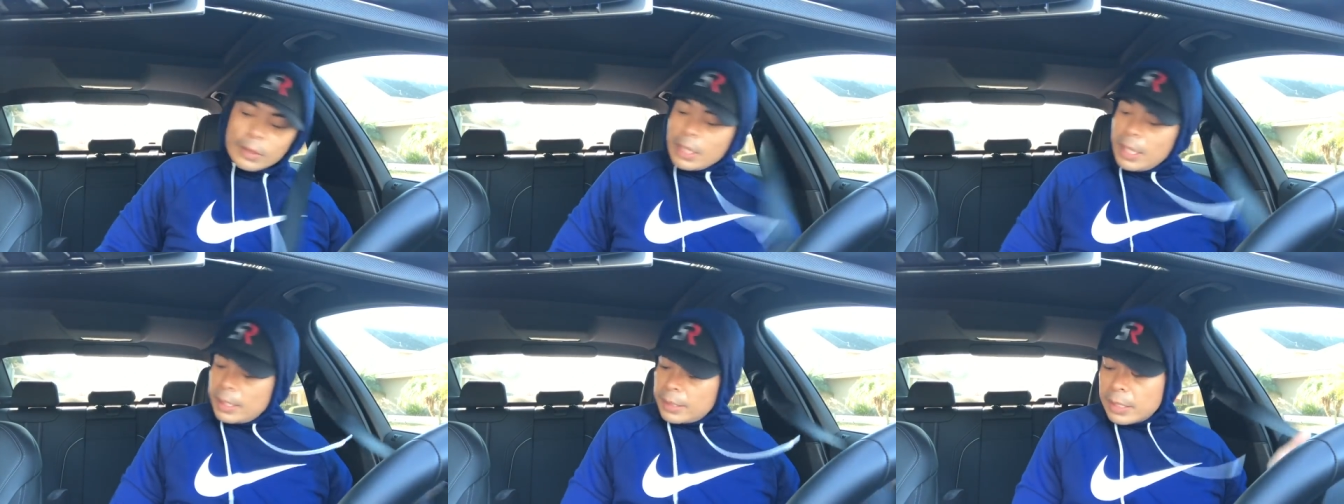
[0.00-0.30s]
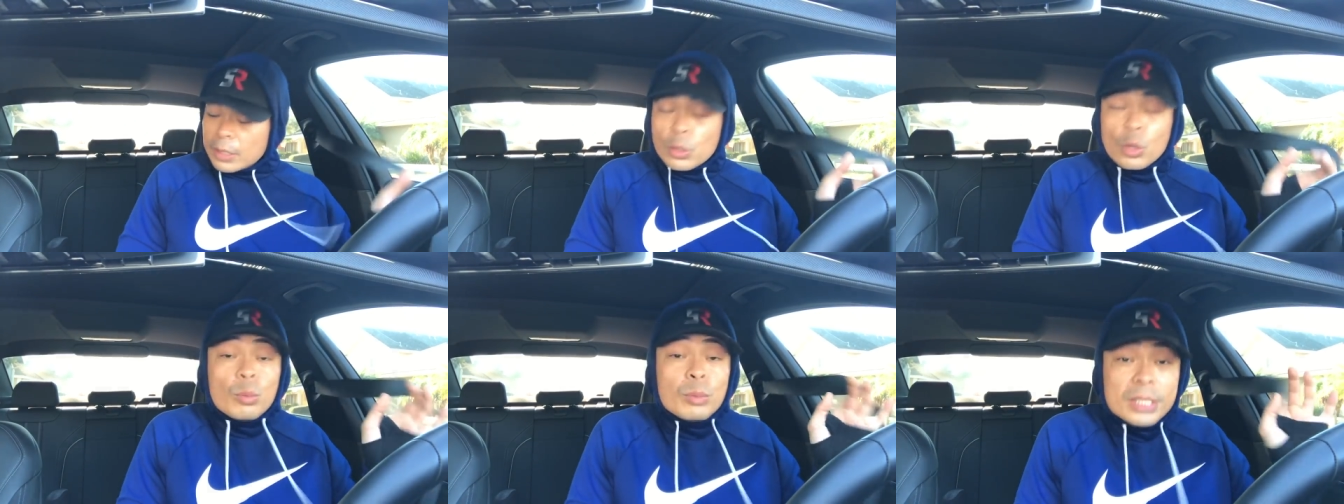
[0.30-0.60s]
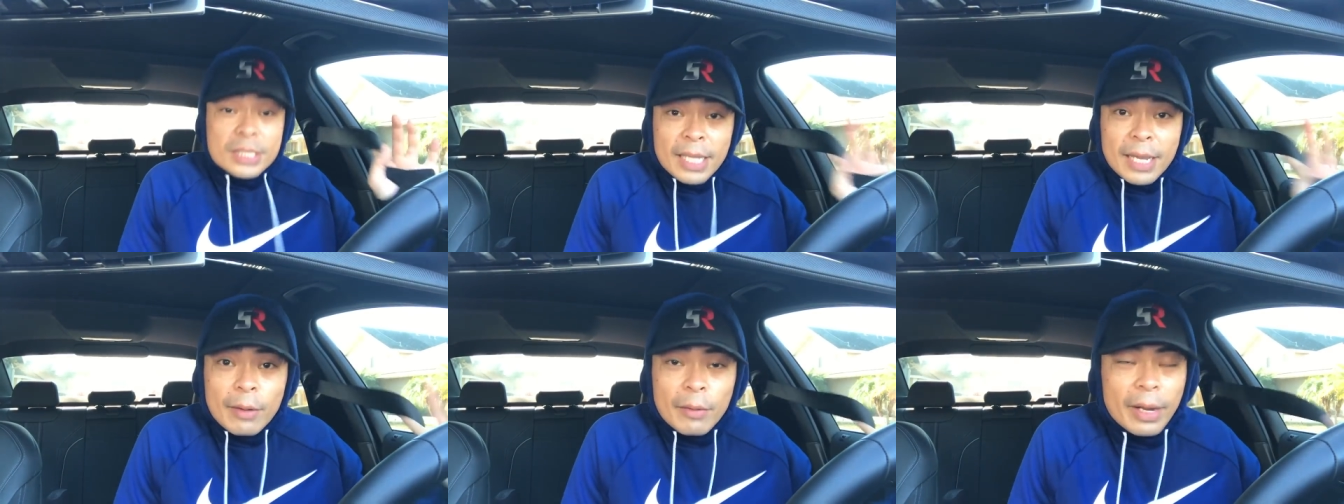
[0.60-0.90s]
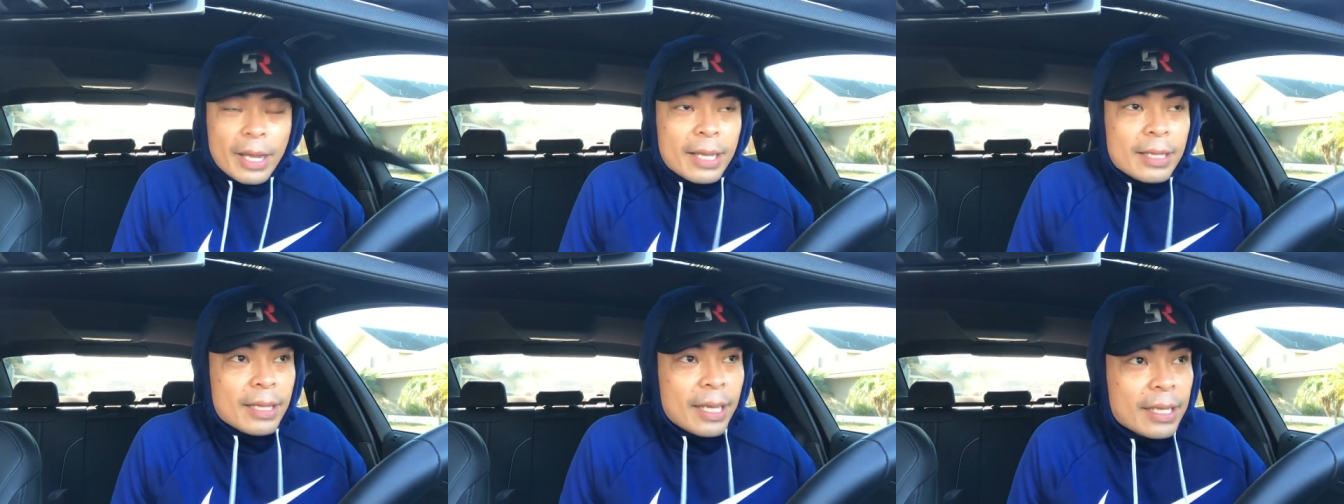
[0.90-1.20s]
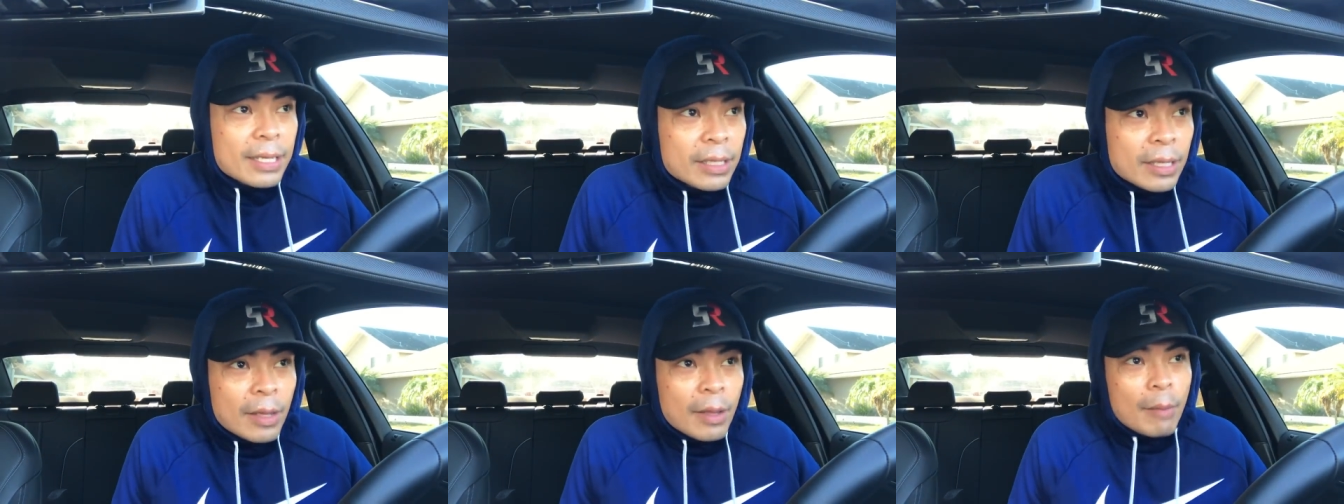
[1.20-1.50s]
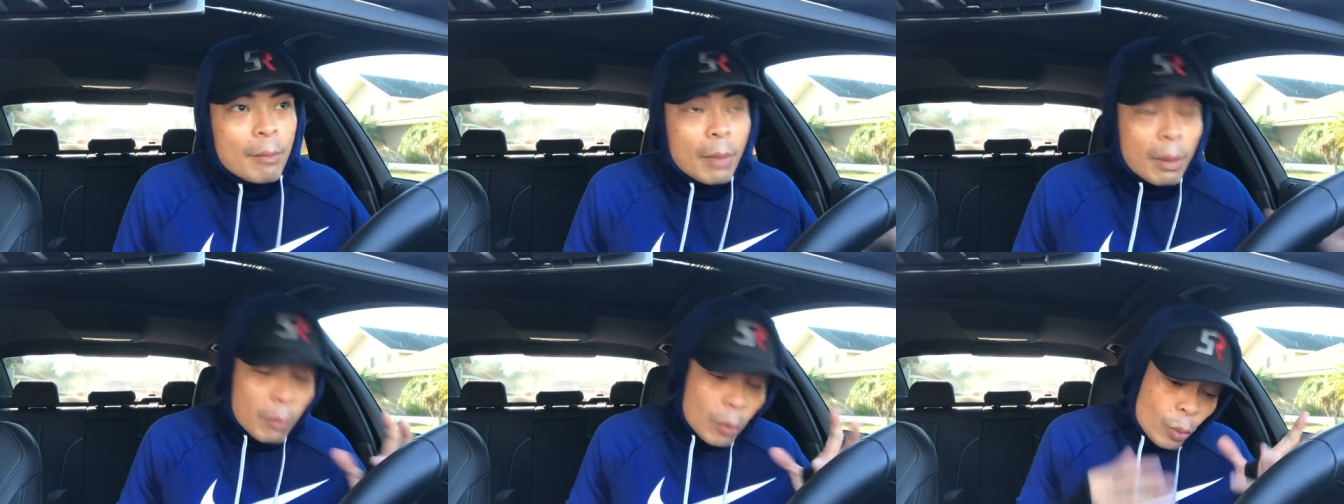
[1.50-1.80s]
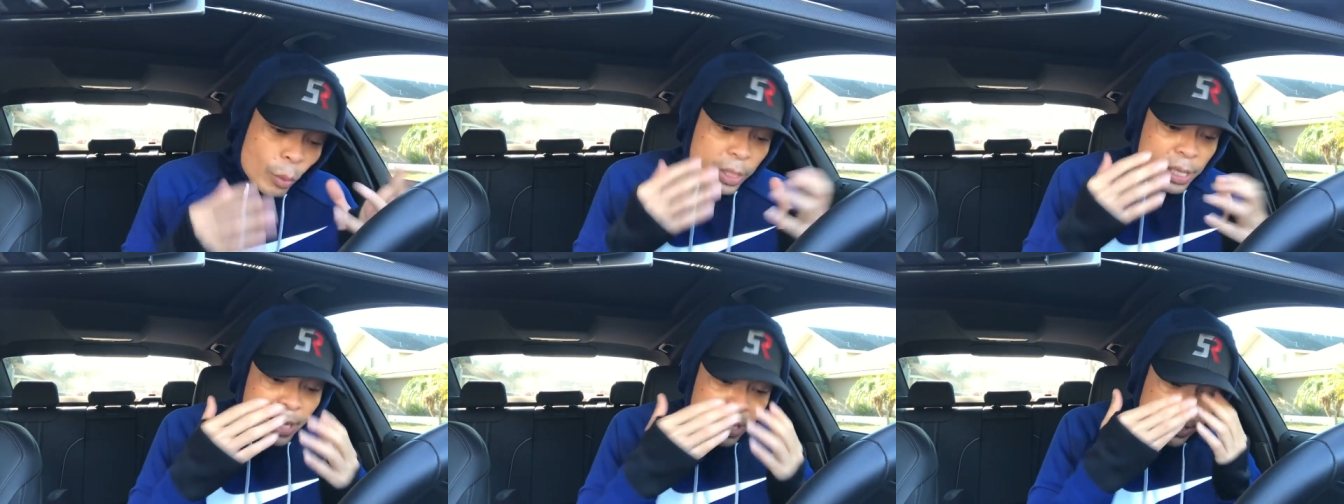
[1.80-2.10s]
and the Kumite, right? Like, remember
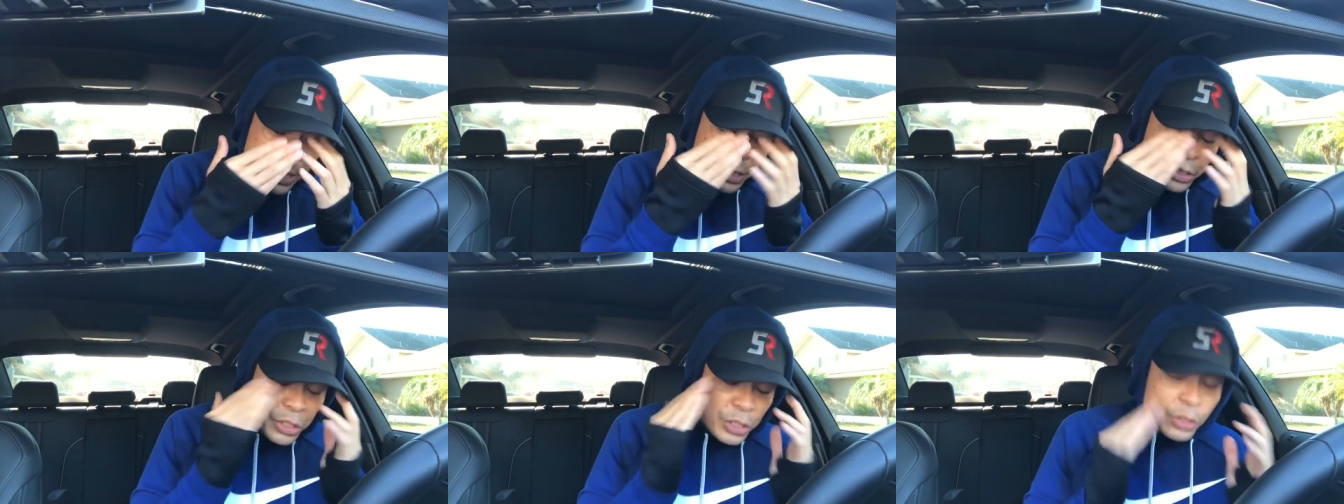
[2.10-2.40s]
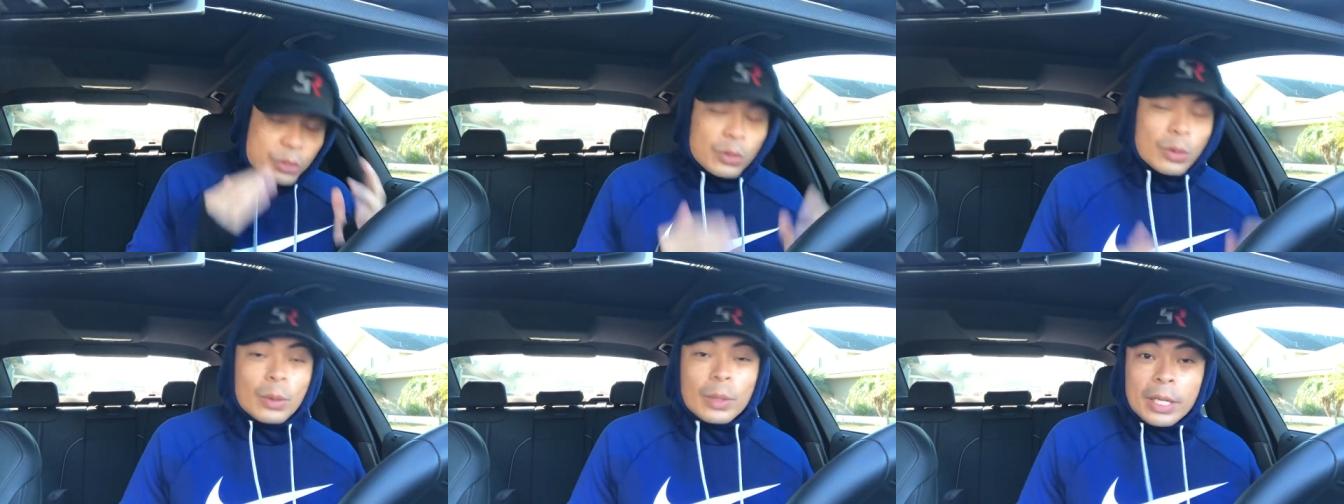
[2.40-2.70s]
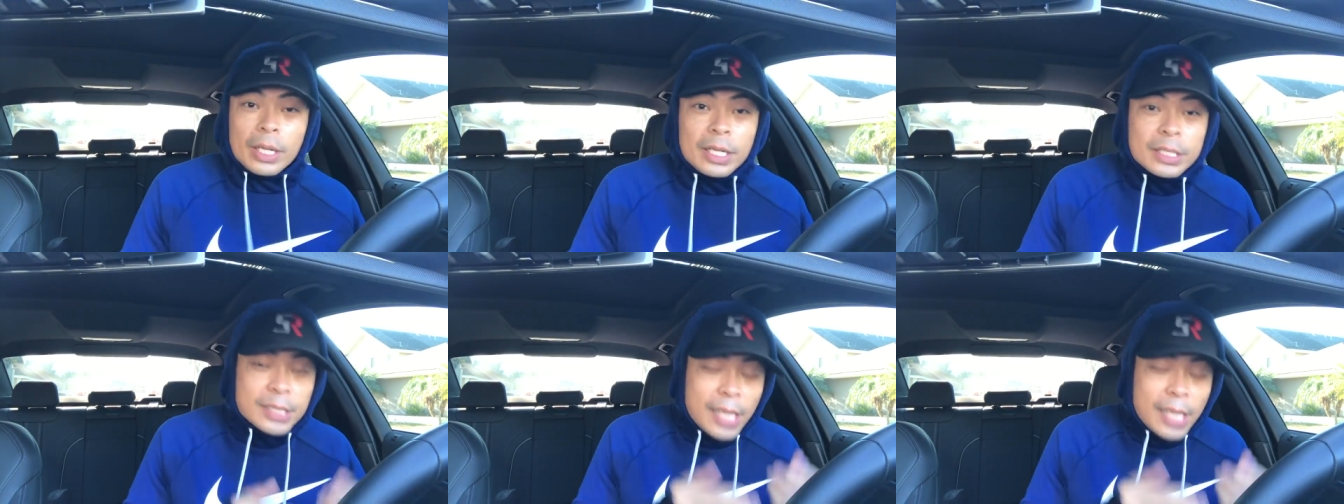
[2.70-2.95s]
when he had that shit thrown in his